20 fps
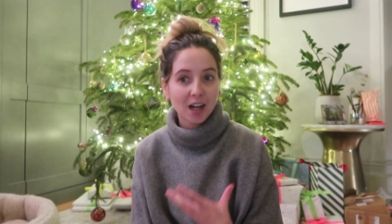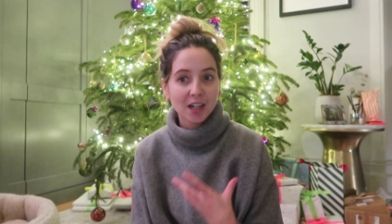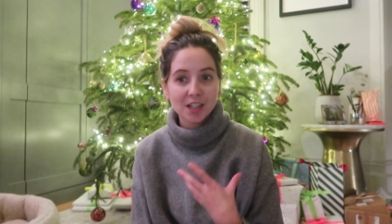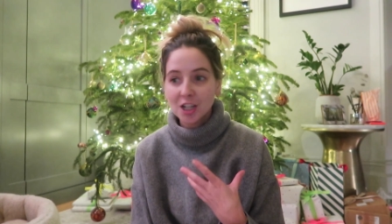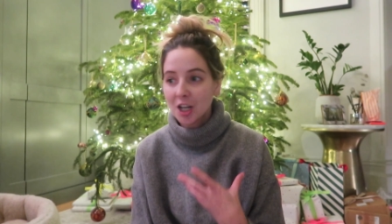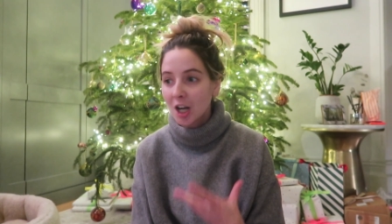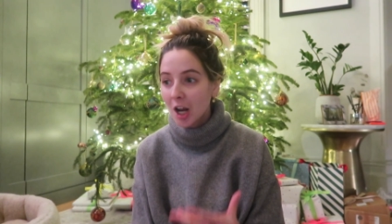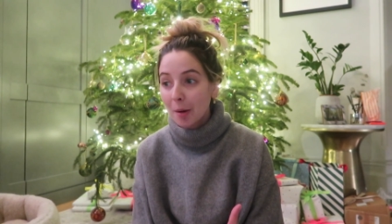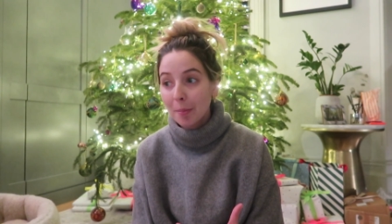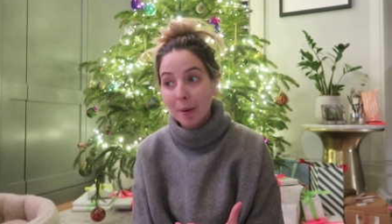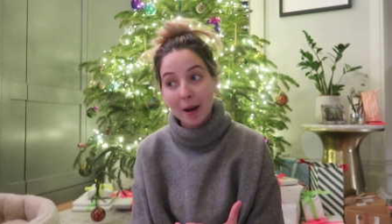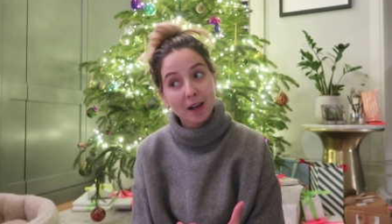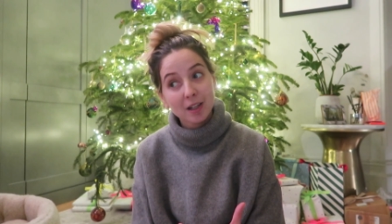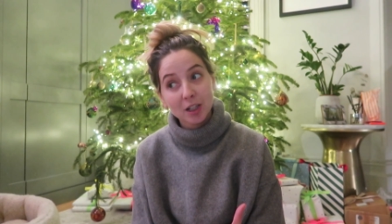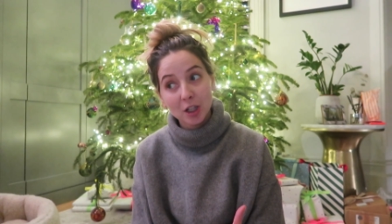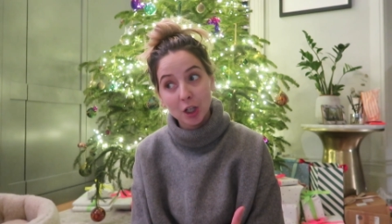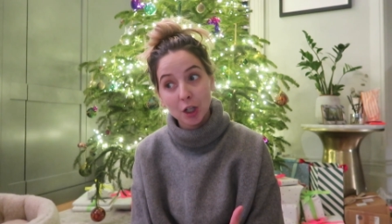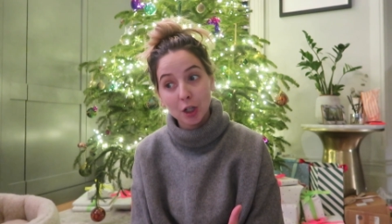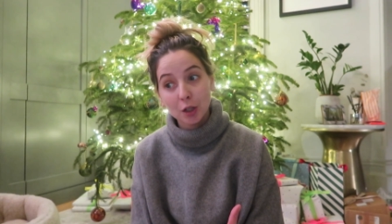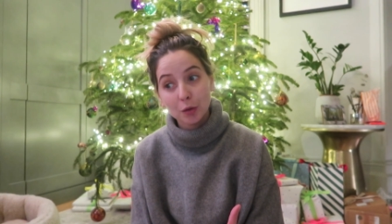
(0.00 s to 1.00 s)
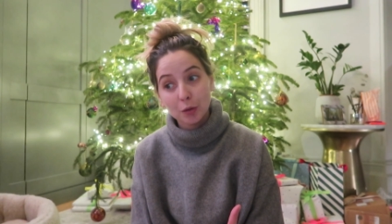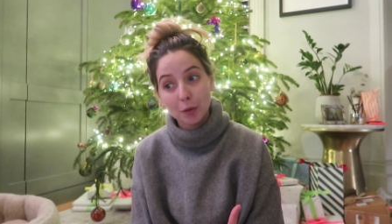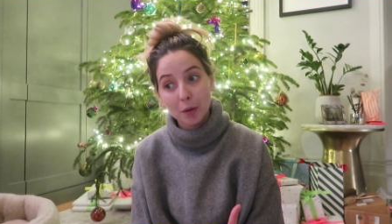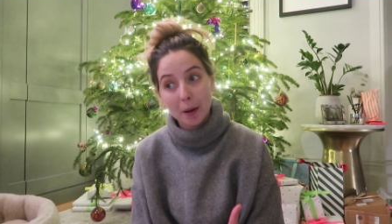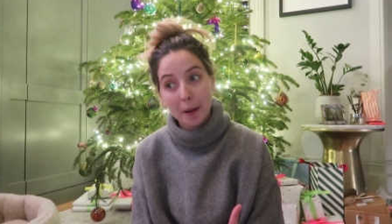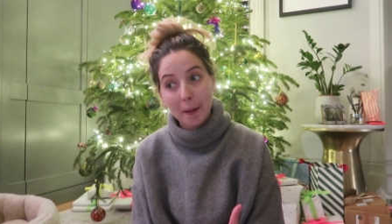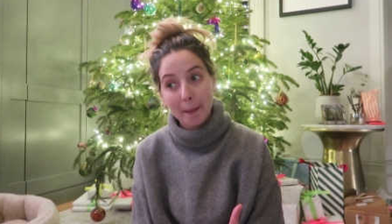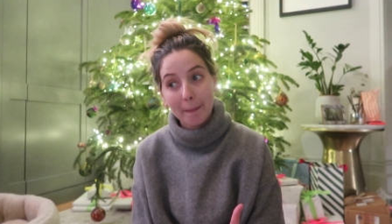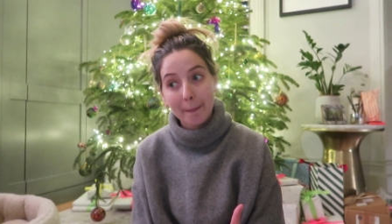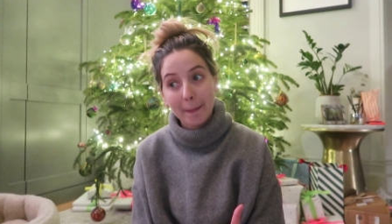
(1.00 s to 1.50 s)
I don't know about you,
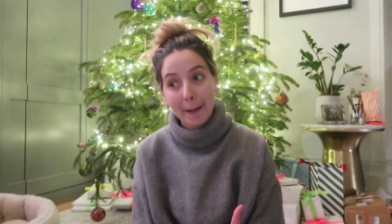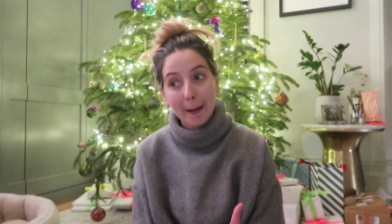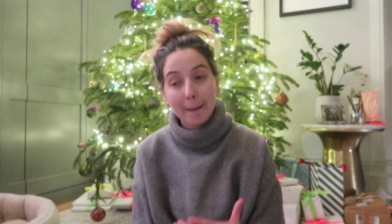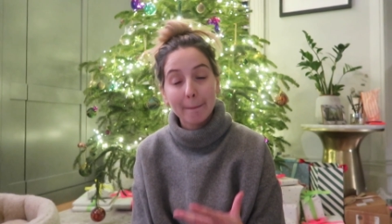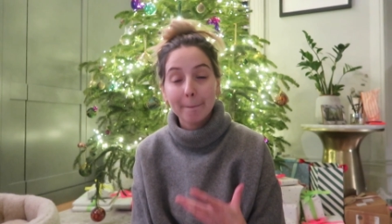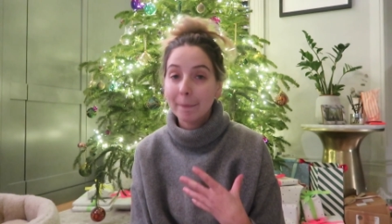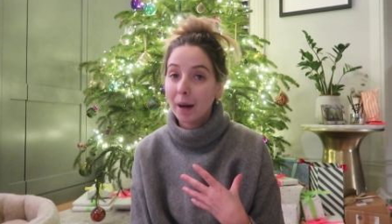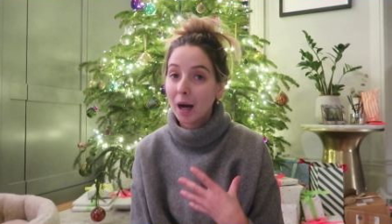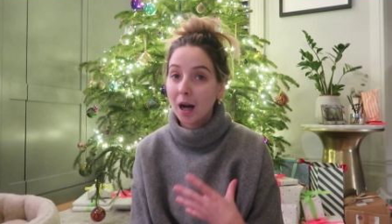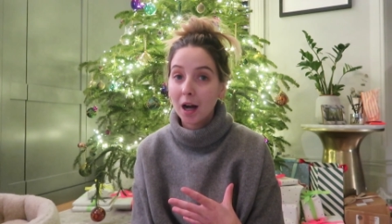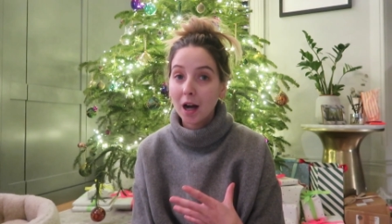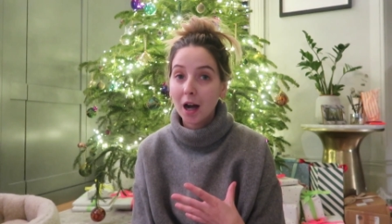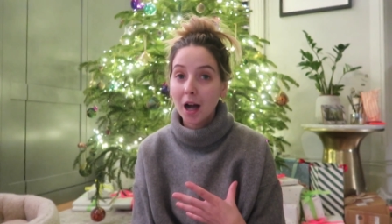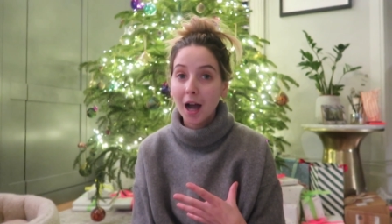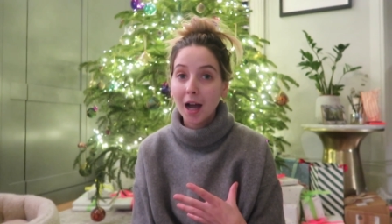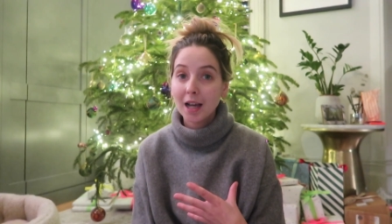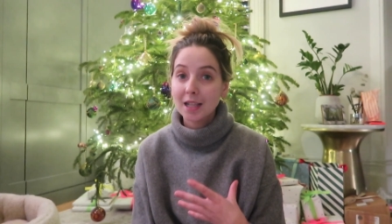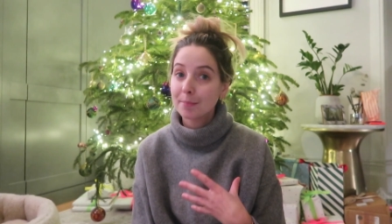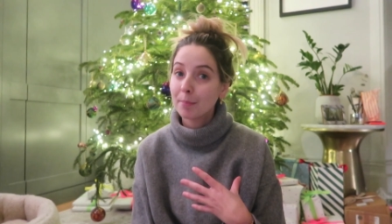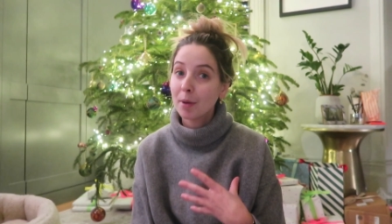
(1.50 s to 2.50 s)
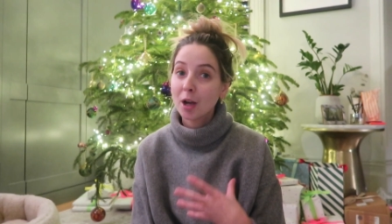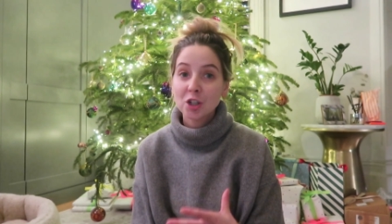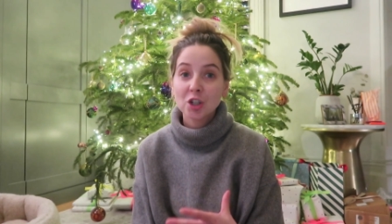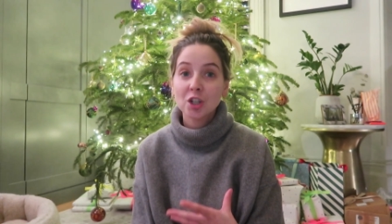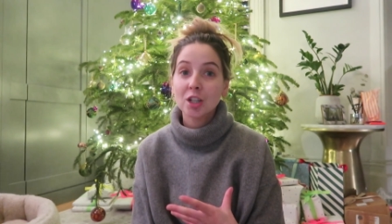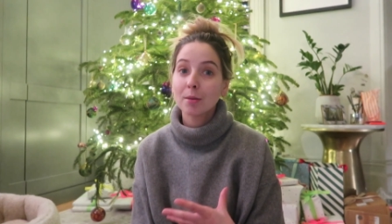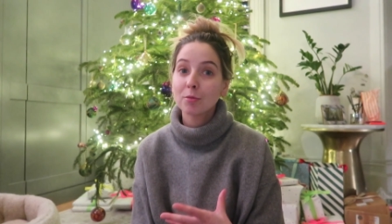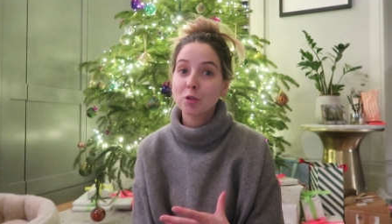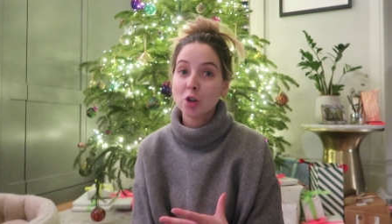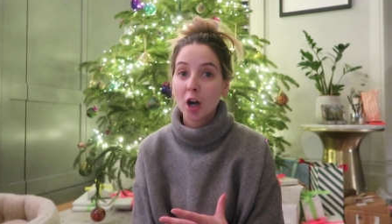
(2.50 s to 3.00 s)
but as much
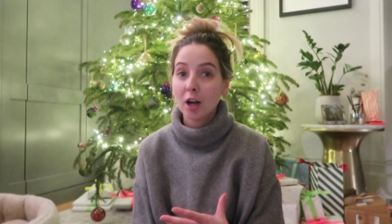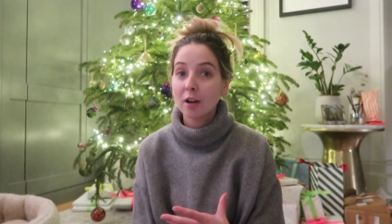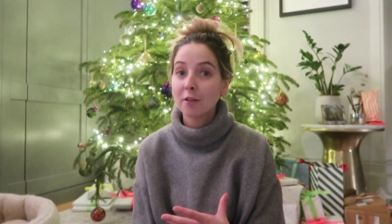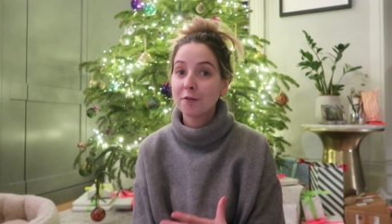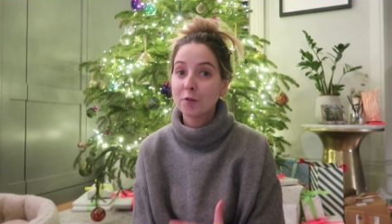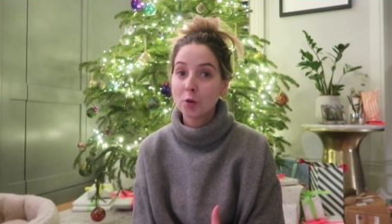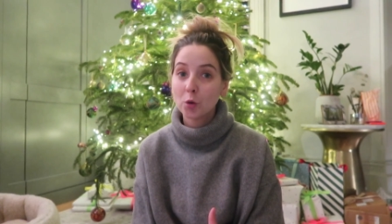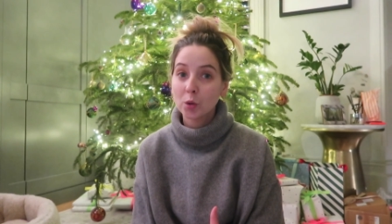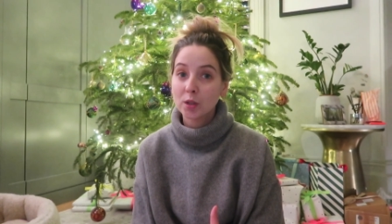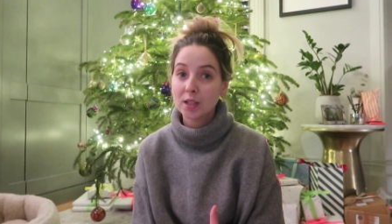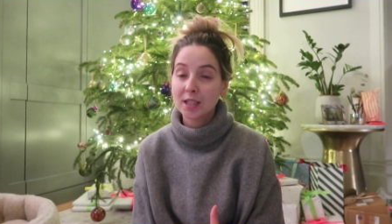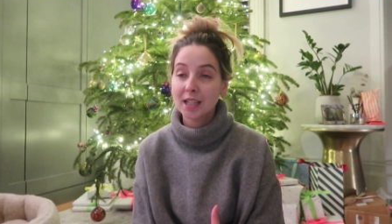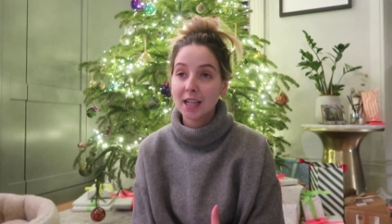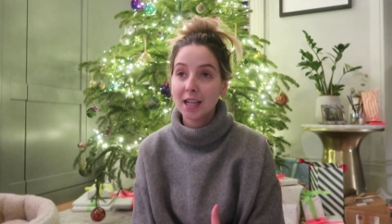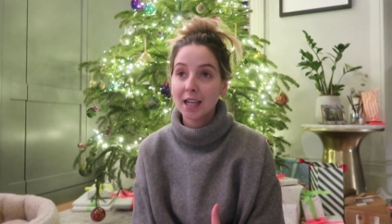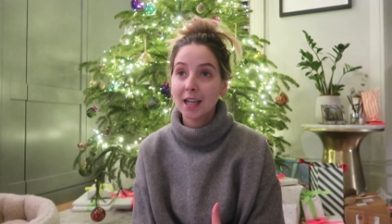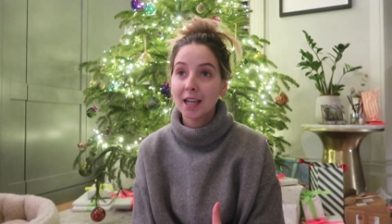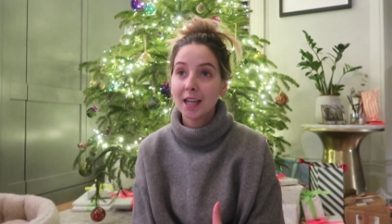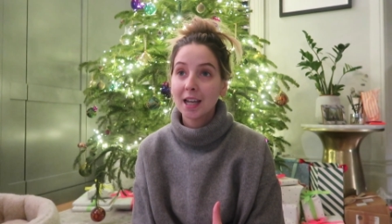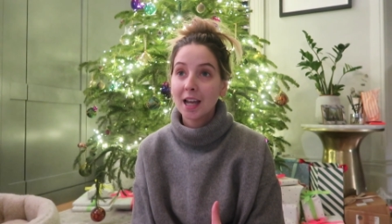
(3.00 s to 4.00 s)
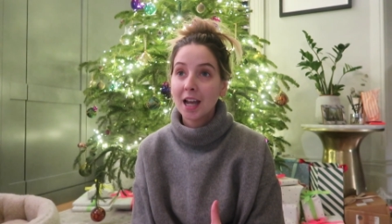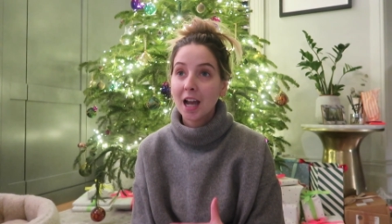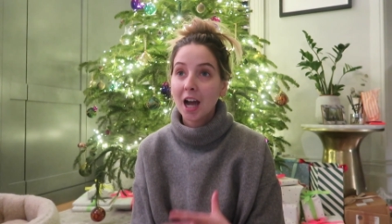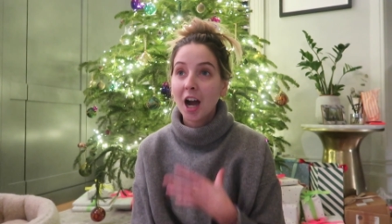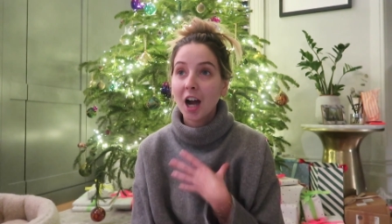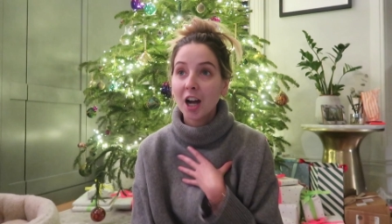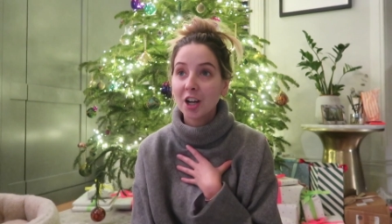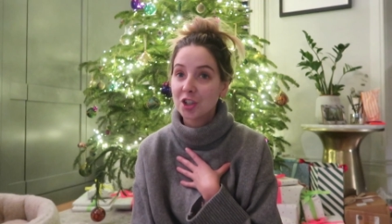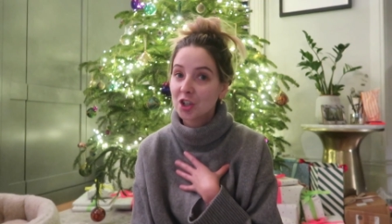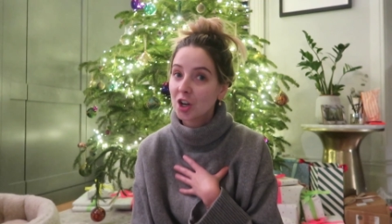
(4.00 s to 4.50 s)
as I'm trying to force it,
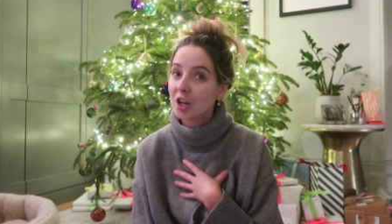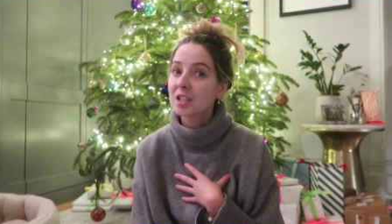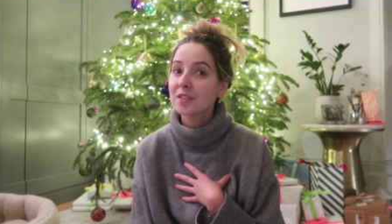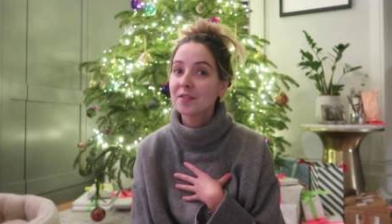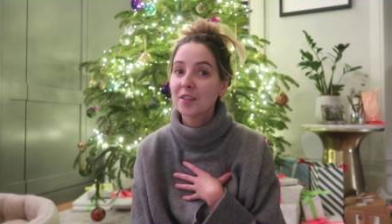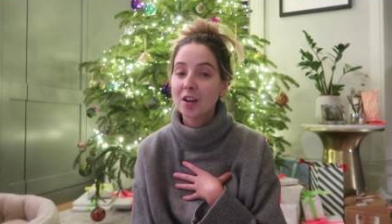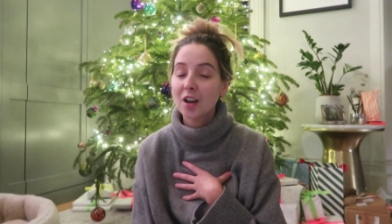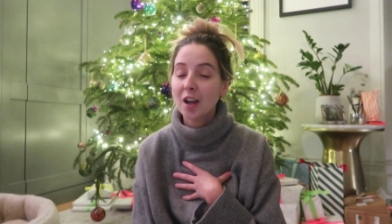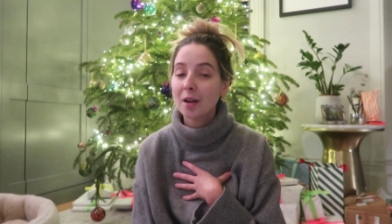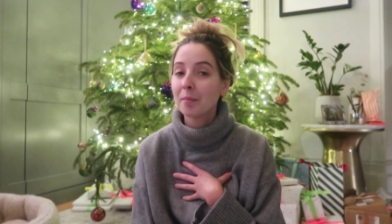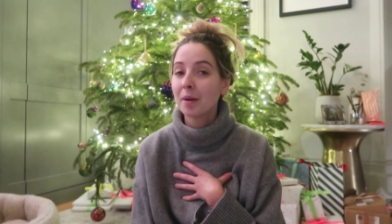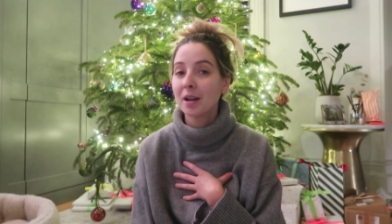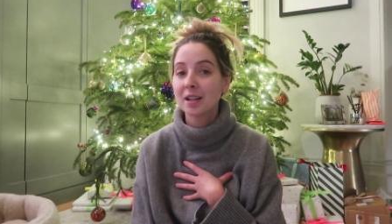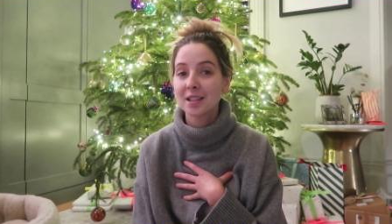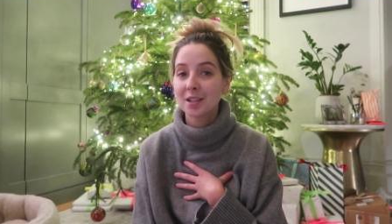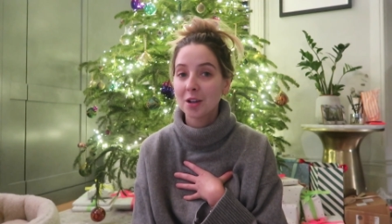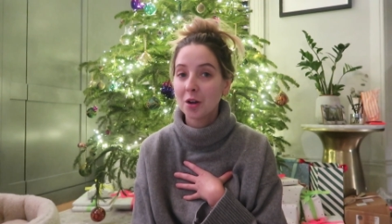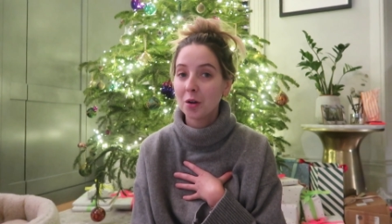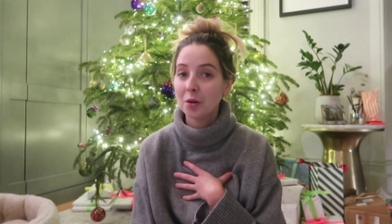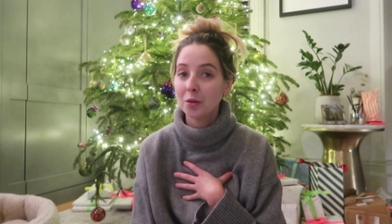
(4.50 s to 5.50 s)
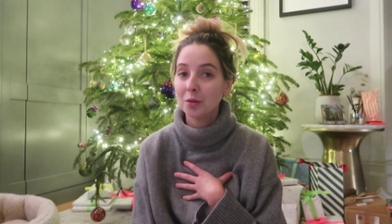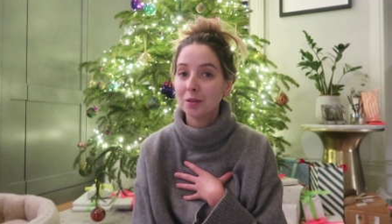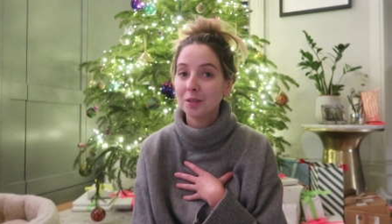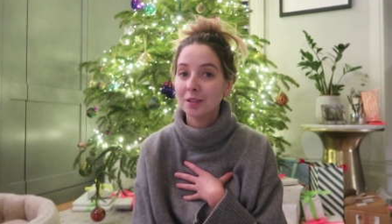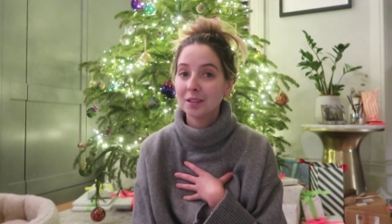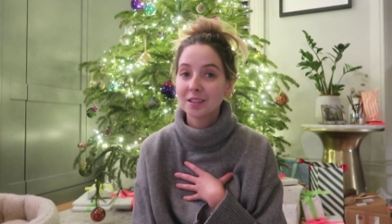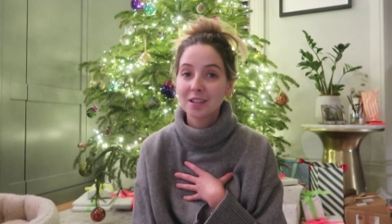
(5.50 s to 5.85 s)
I just feel like my soul